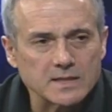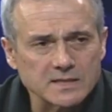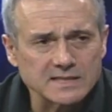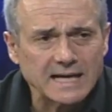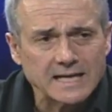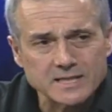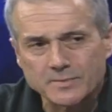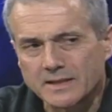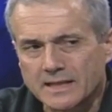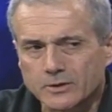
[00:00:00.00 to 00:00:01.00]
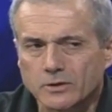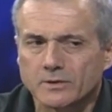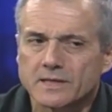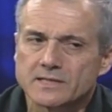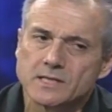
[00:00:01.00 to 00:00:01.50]
stands behind
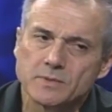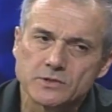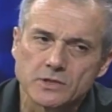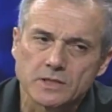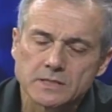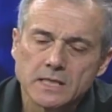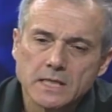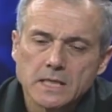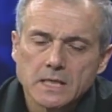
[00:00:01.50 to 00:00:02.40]
all these images.